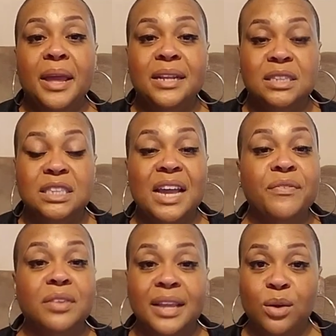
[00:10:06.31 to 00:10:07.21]
It's
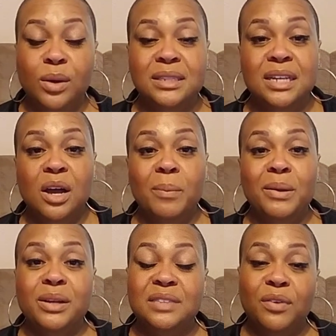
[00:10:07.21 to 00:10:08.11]
definitely going to help
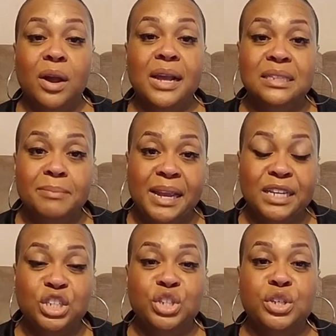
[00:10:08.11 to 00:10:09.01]
you as far as
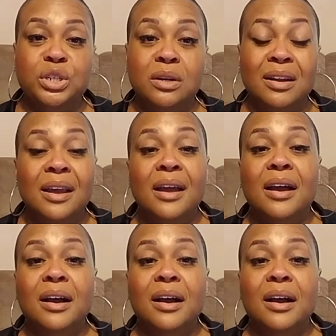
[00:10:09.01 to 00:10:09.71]
making sure your